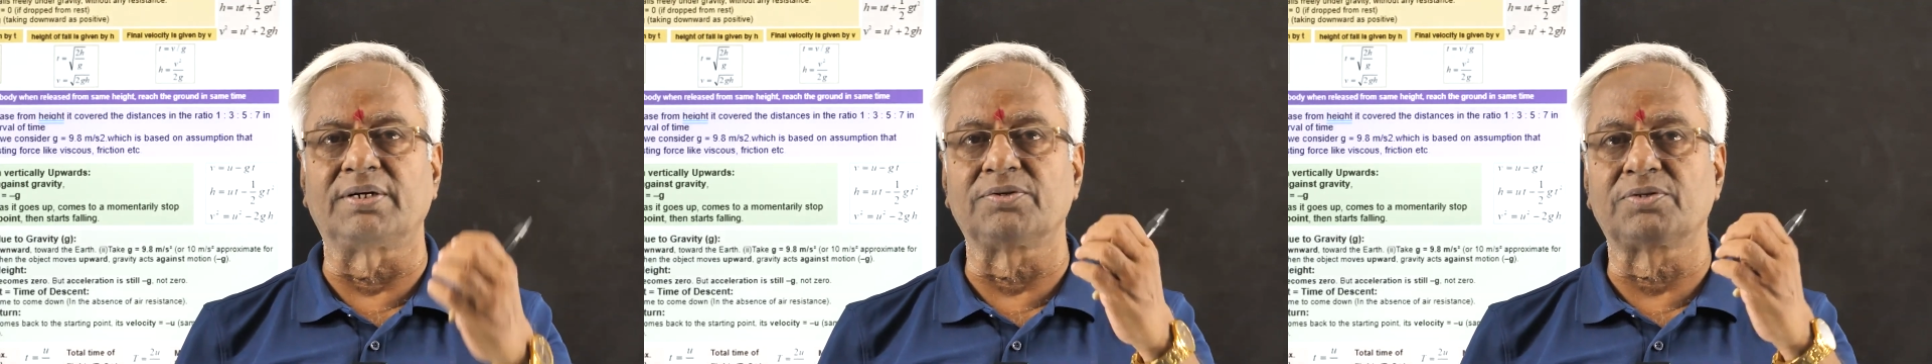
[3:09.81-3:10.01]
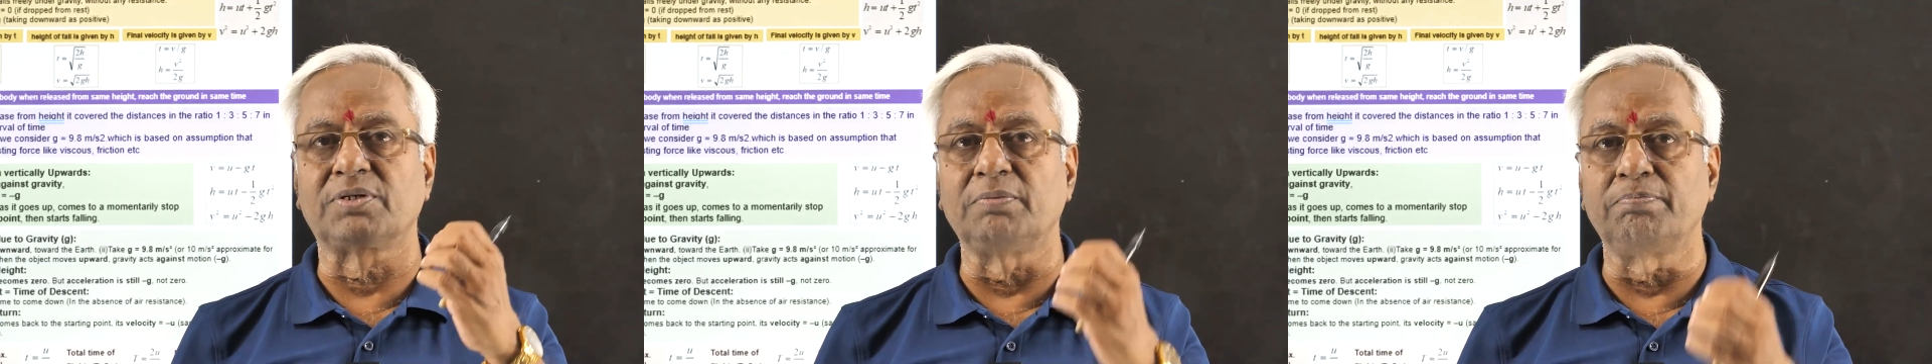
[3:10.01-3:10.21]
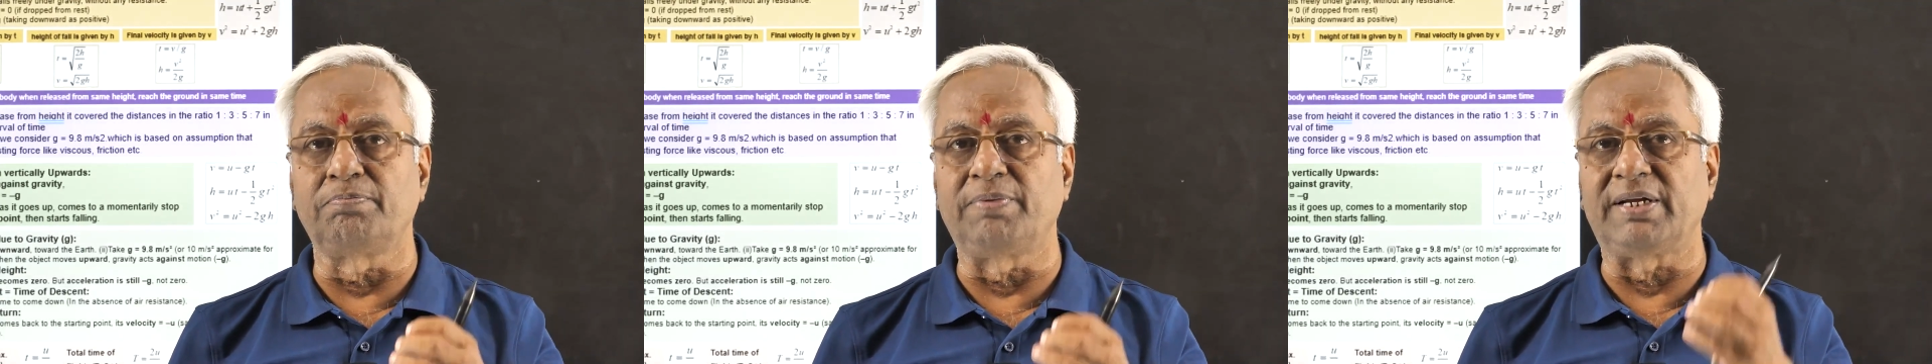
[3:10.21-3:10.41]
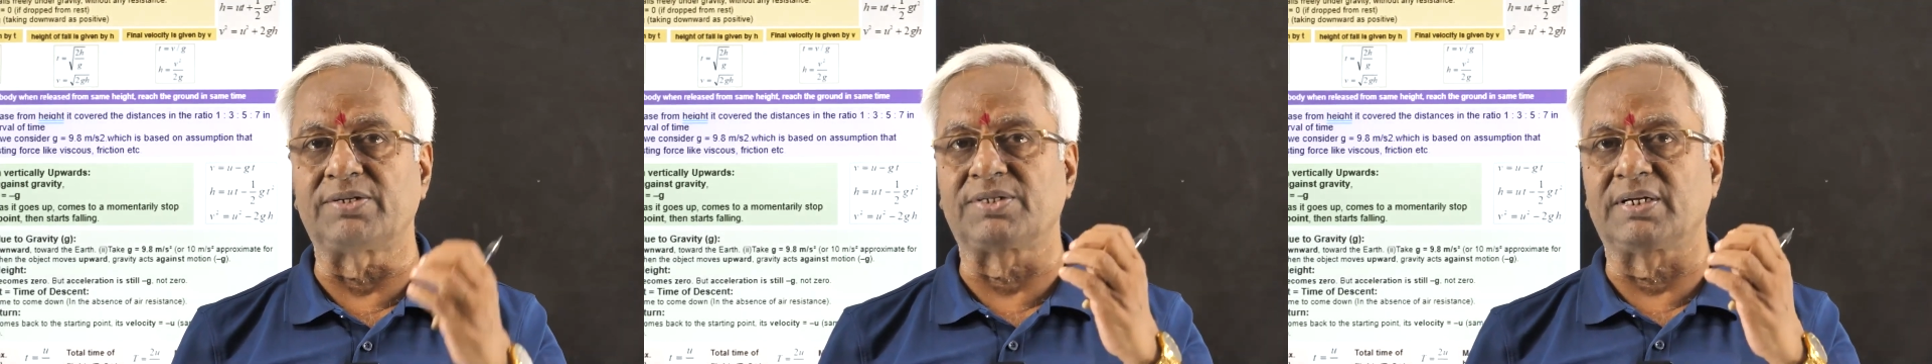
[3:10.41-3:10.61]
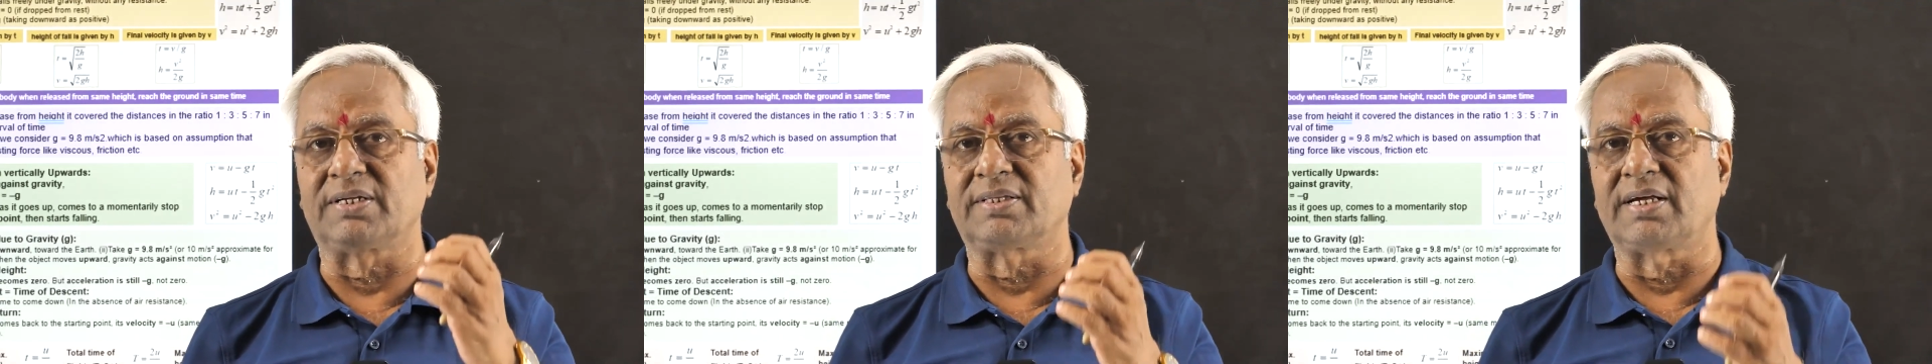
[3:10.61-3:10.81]
and
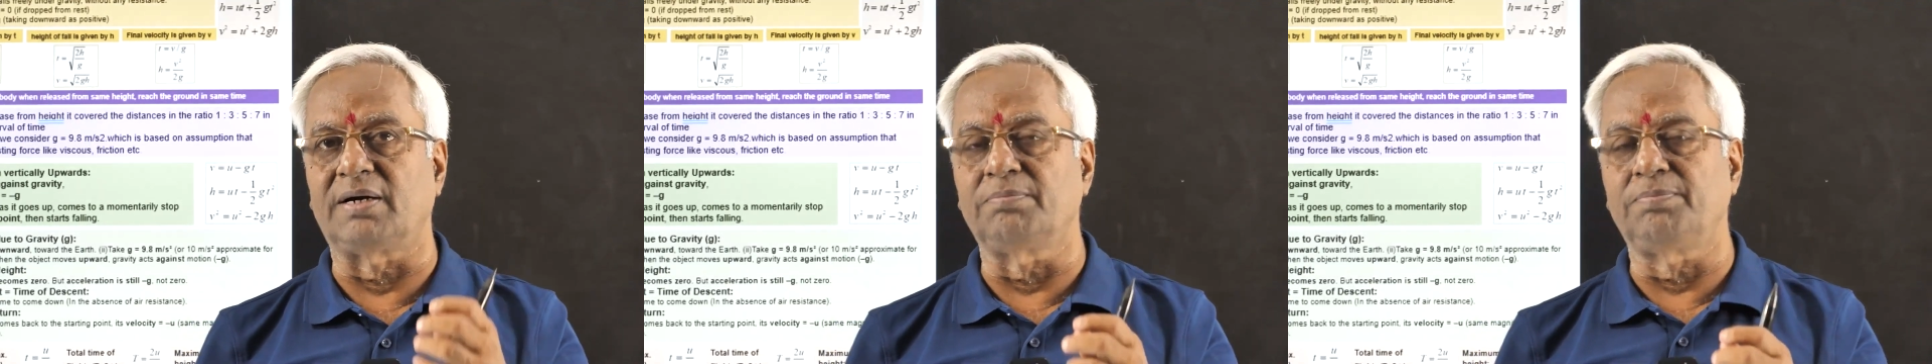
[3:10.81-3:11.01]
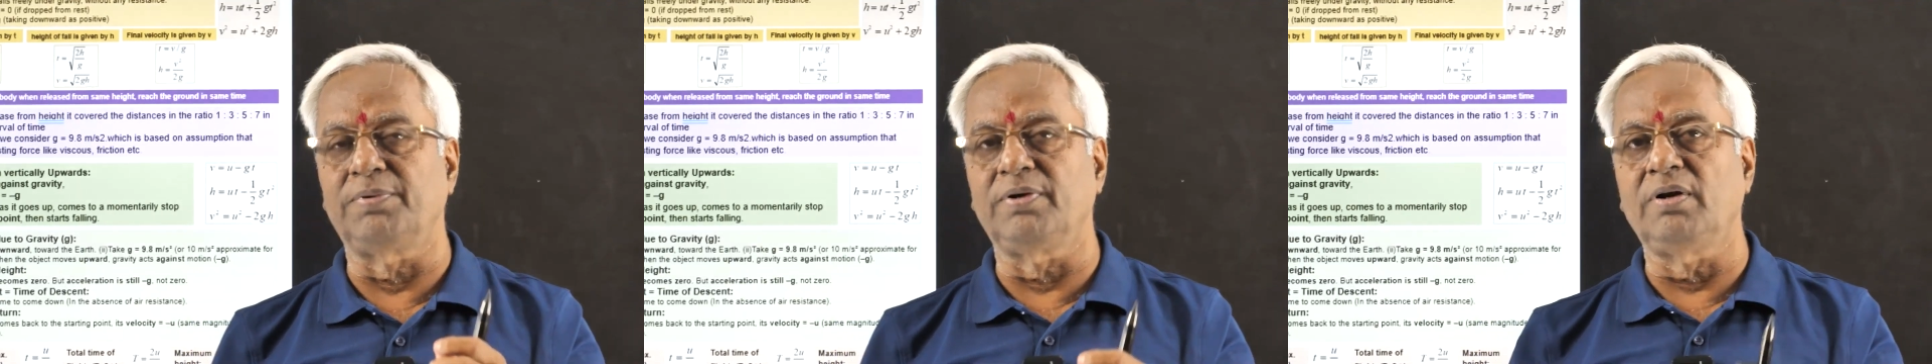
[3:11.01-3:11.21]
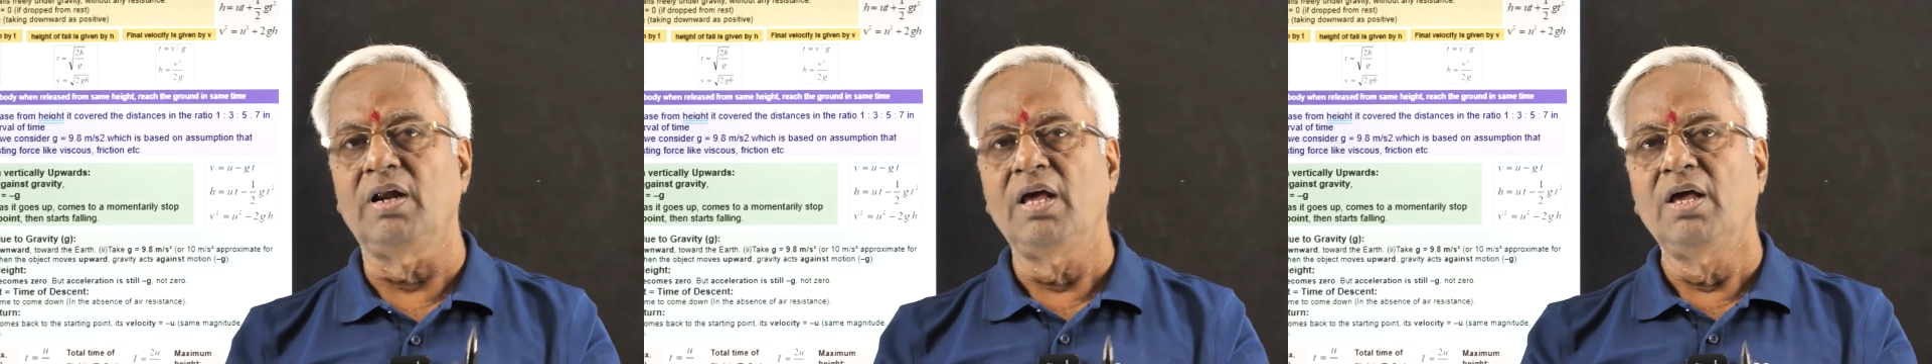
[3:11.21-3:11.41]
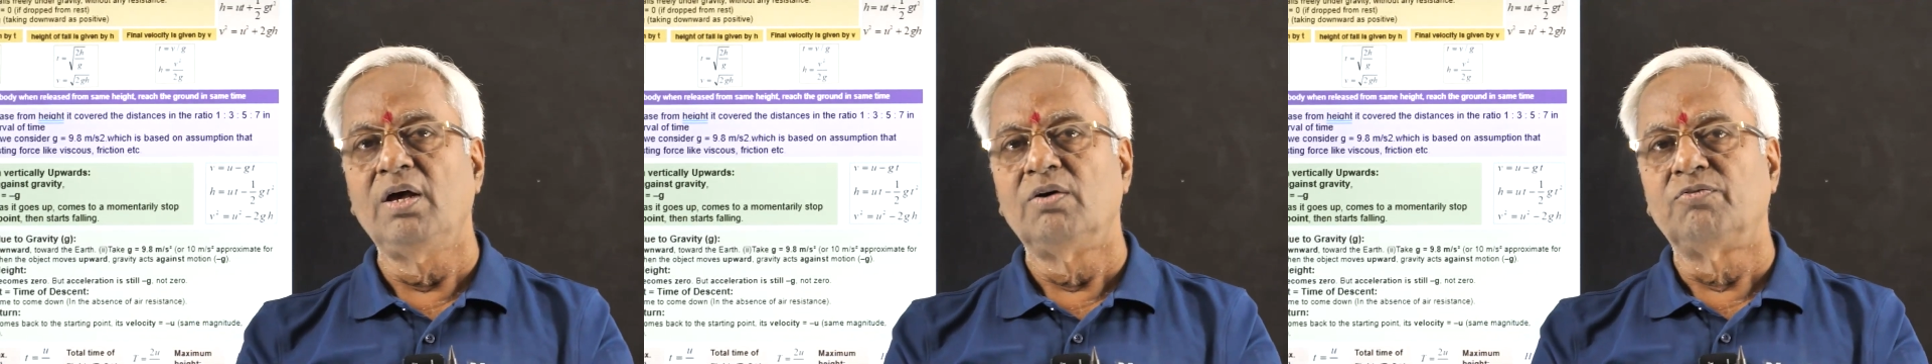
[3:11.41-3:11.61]
simplest example